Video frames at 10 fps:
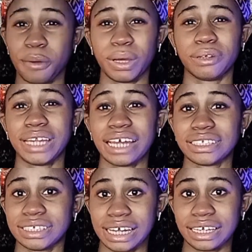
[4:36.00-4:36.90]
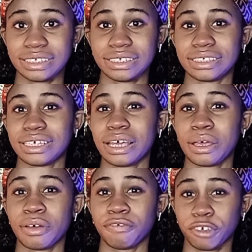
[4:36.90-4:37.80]
Well, that's that.
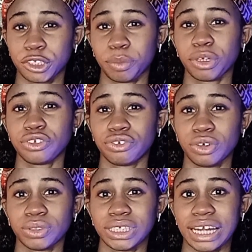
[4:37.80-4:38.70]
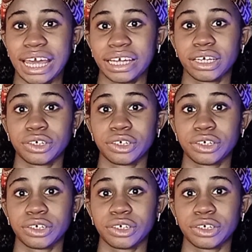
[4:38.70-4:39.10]
For support roles like